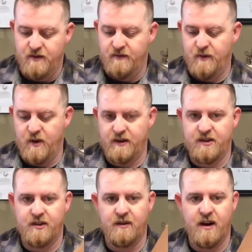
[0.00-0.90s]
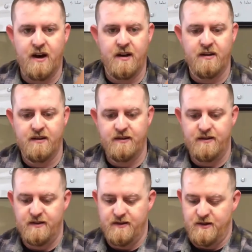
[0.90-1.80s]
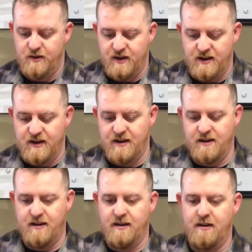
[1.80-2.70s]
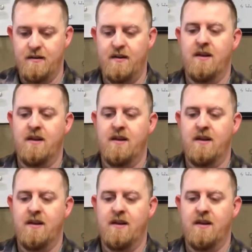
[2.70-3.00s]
for it to do what it needed to do.